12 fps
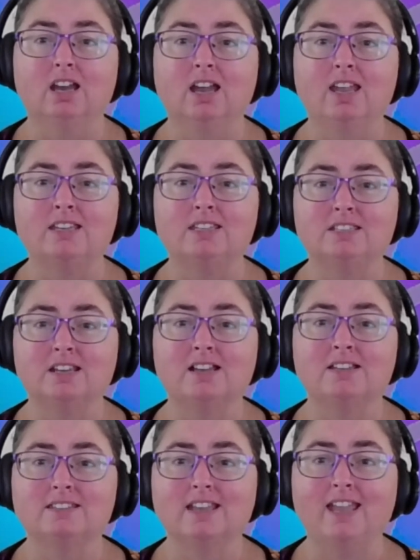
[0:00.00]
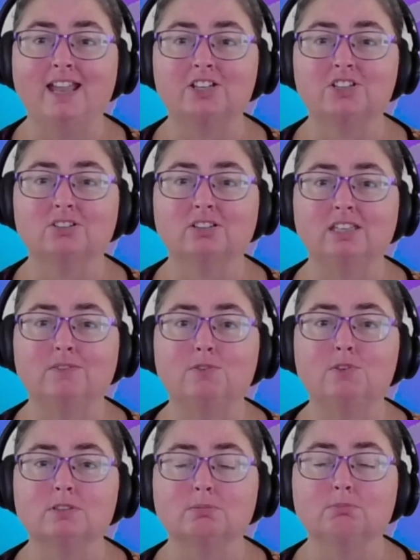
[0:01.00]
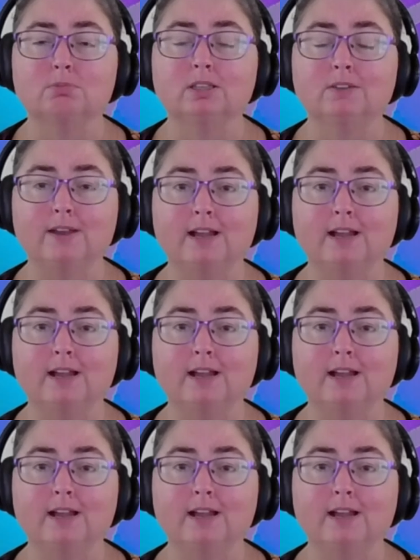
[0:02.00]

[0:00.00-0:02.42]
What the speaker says: it does actually give you some really